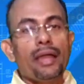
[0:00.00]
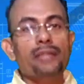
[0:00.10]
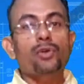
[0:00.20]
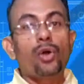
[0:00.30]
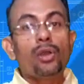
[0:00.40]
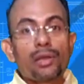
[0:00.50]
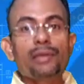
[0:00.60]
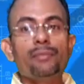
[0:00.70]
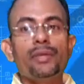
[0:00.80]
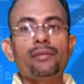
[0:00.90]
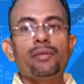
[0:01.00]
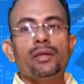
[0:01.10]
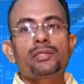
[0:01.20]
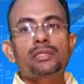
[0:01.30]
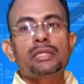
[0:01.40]
has already been
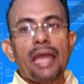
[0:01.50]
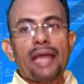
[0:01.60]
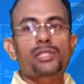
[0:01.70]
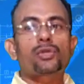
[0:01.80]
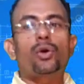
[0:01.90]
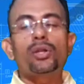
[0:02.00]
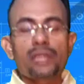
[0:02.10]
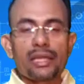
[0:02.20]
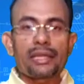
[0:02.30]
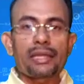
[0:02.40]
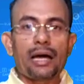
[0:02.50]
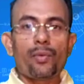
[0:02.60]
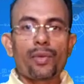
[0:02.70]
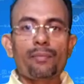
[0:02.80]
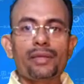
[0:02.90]
snatched or taken
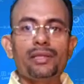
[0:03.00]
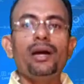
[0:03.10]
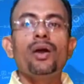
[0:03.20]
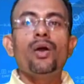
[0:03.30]
away by the